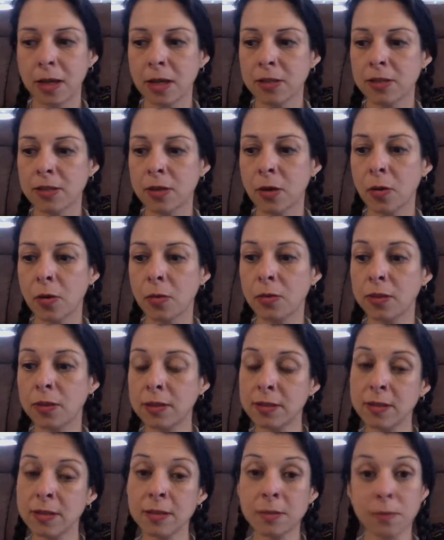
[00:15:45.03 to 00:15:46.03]
So
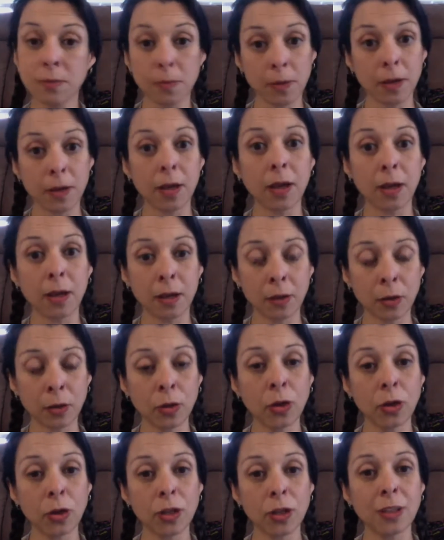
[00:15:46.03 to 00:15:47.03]
this is a
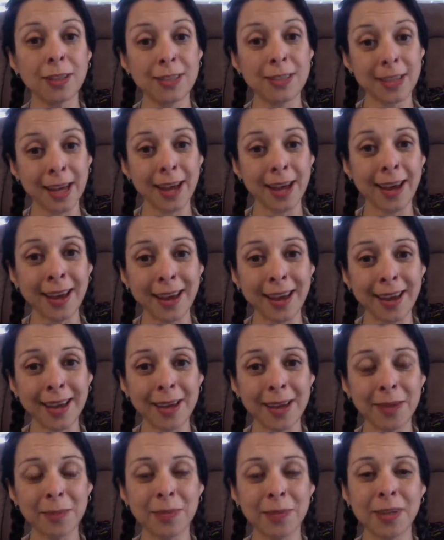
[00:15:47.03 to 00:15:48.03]
good
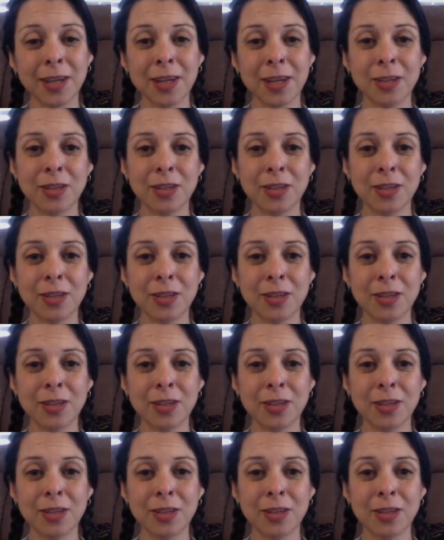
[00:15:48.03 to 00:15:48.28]
time